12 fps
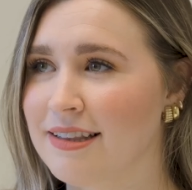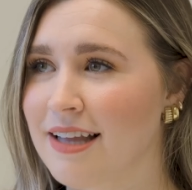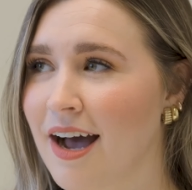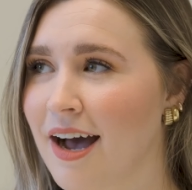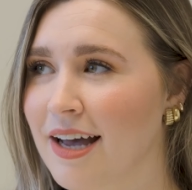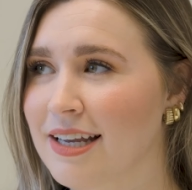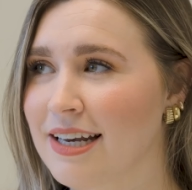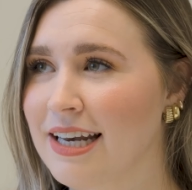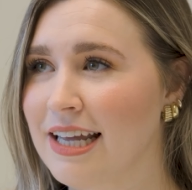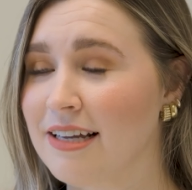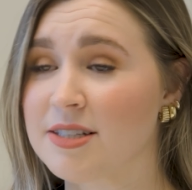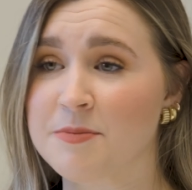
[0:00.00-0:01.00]
That
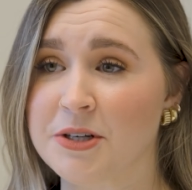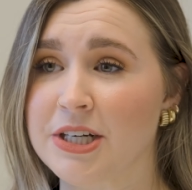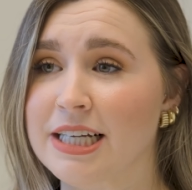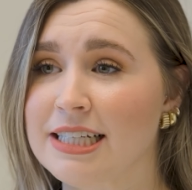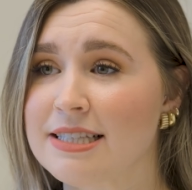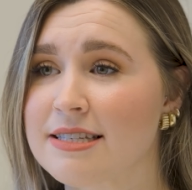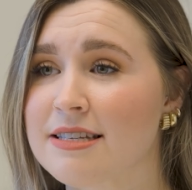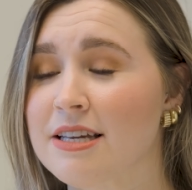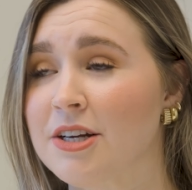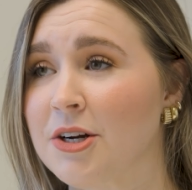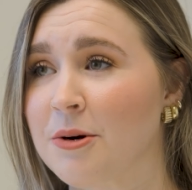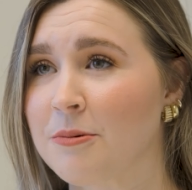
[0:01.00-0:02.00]
experience
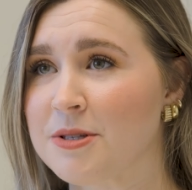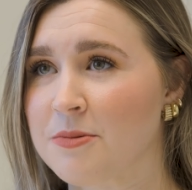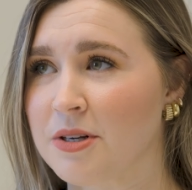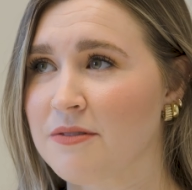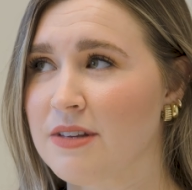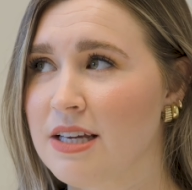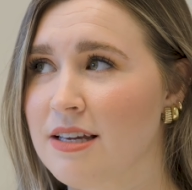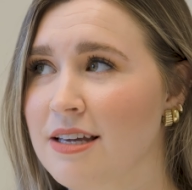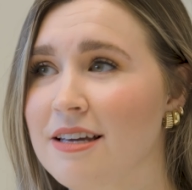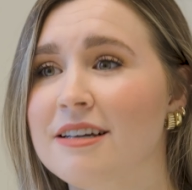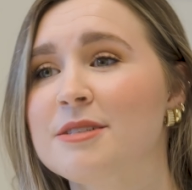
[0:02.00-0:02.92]
here was one of the key